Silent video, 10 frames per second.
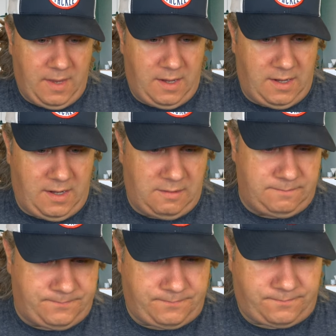
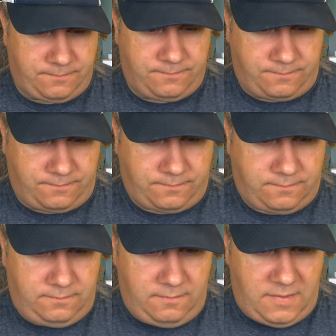Um,
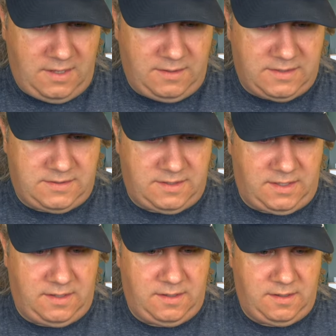let's
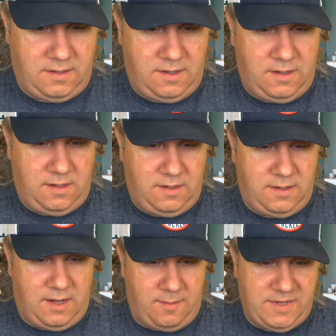see,
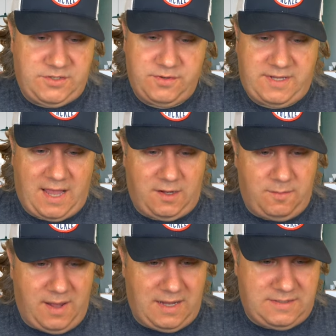uh, mystery tackle
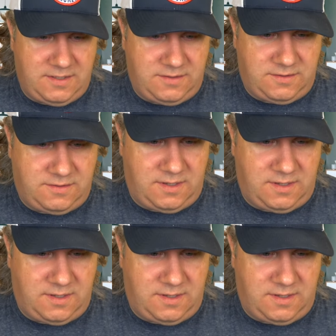boxes.